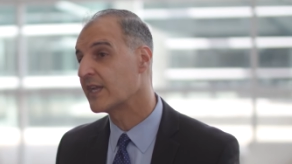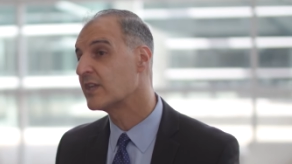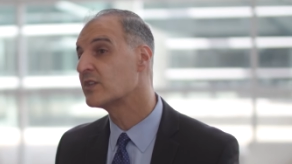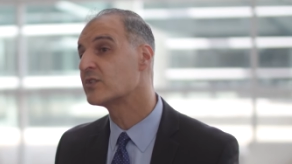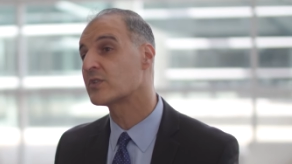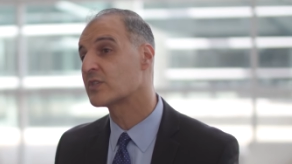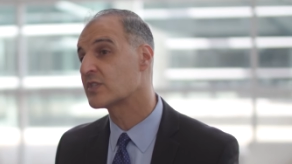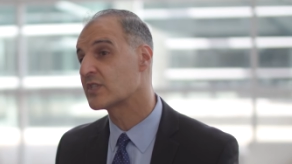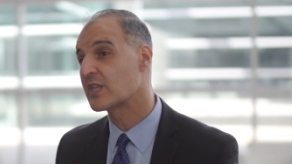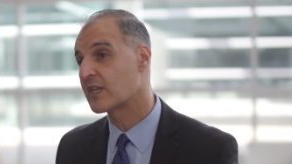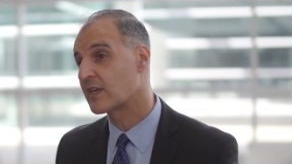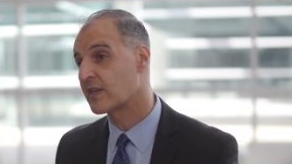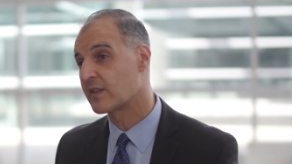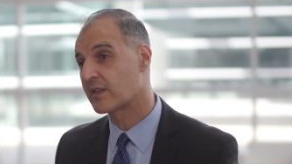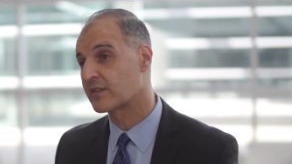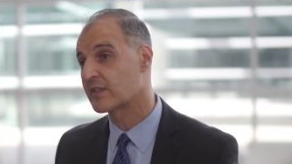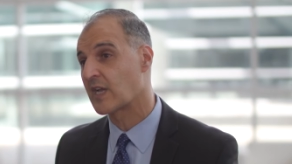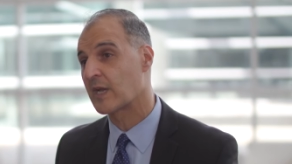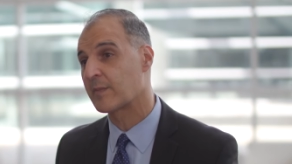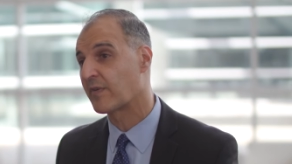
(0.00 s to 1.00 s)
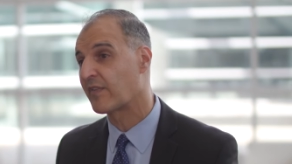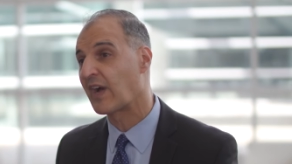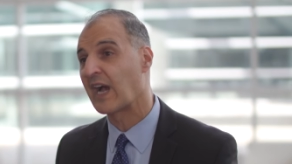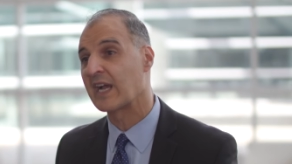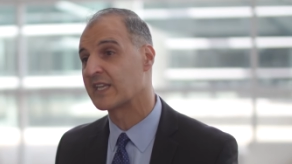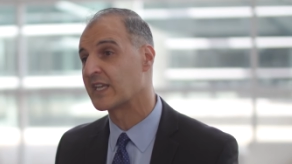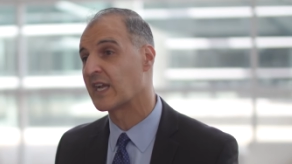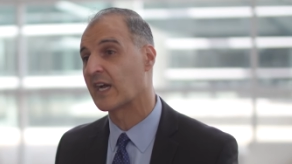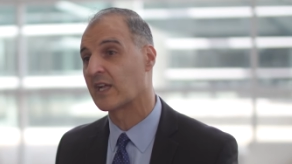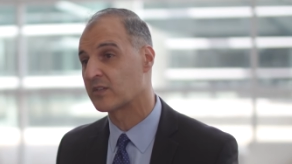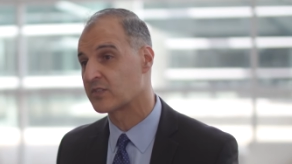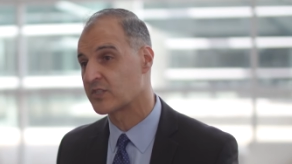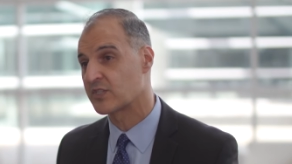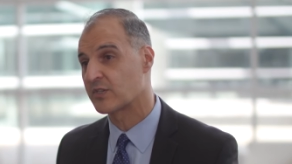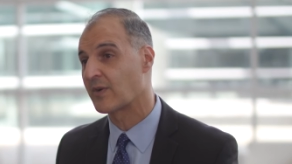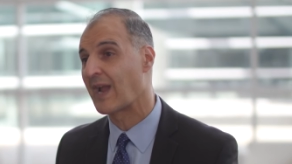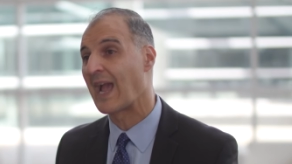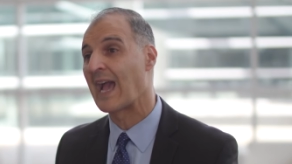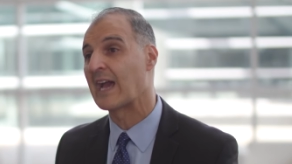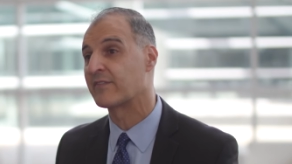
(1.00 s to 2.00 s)
interested in the type of
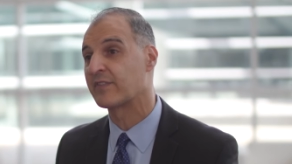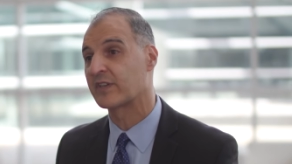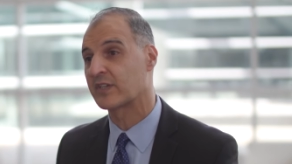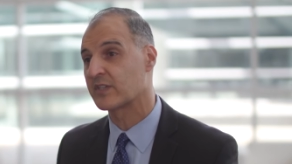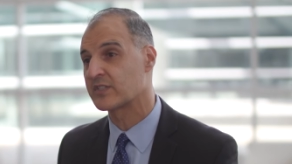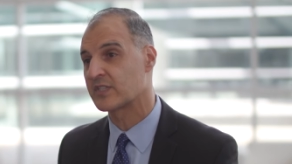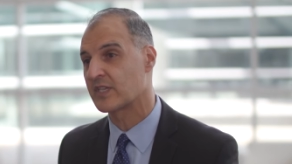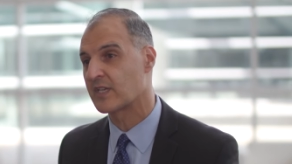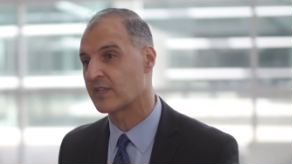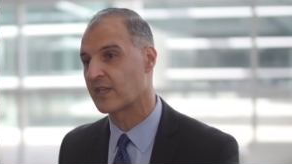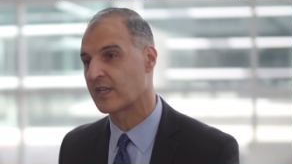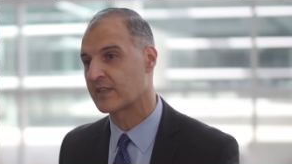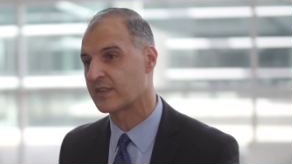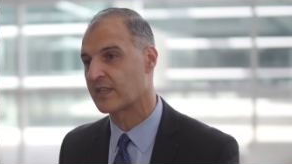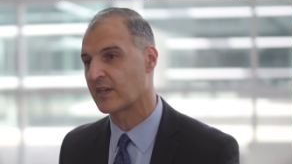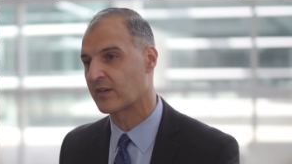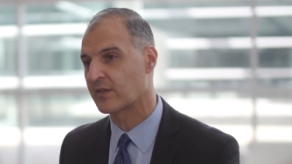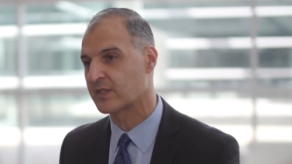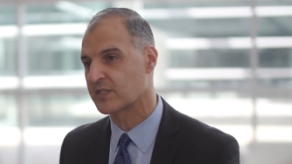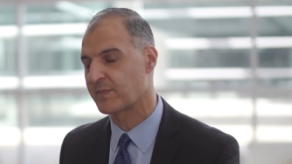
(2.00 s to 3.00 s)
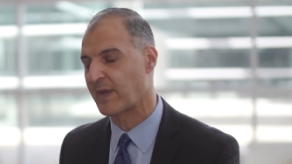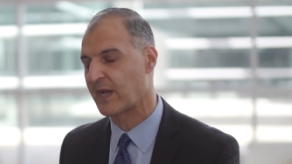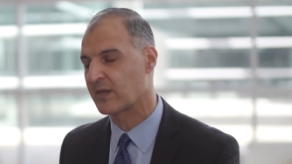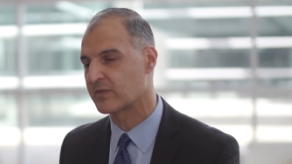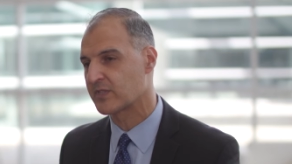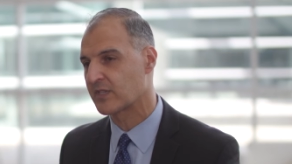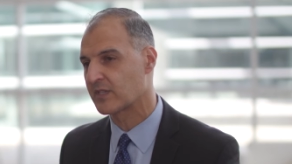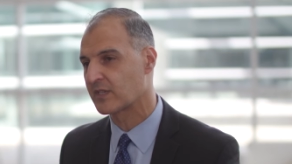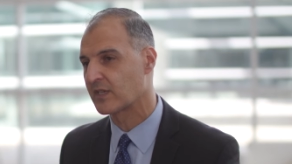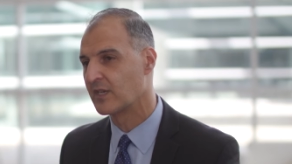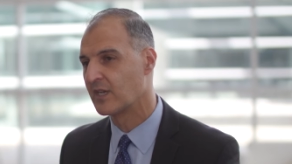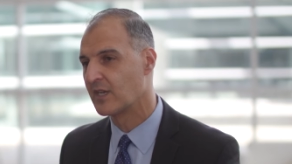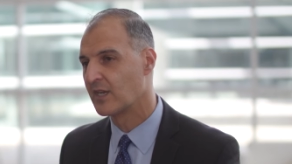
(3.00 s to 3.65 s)
ideology or advocacy that they're espousing.